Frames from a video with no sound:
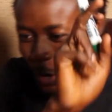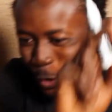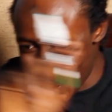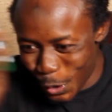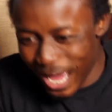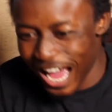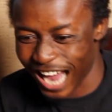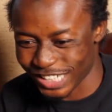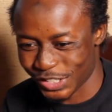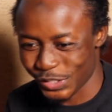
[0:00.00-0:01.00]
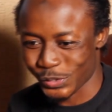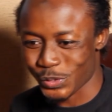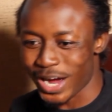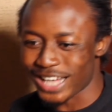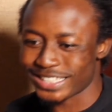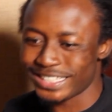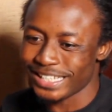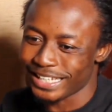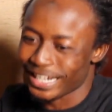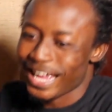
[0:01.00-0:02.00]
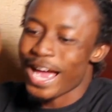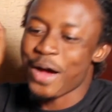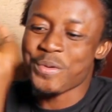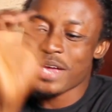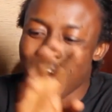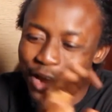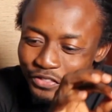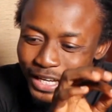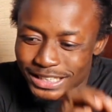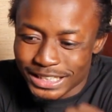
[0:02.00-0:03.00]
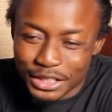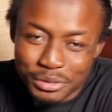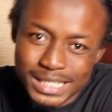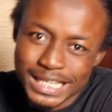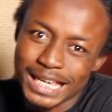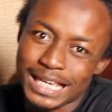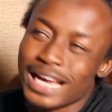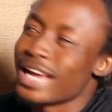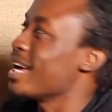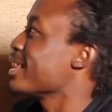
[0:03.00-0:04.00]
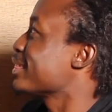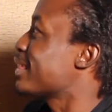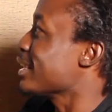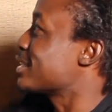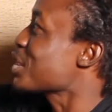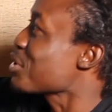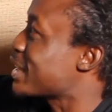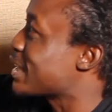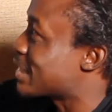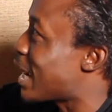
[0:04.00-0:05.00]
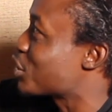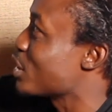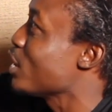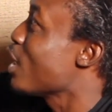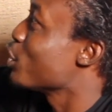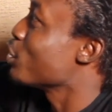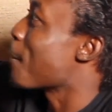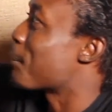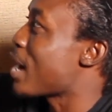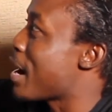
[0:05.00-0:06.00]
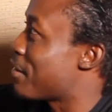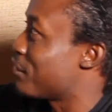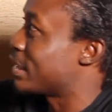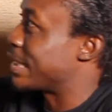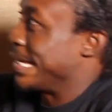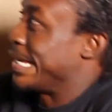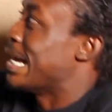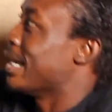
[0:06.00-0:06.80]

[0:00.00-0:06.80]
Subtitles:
low as you are seeing. And we have a secret key, and that secret key is actually your private key,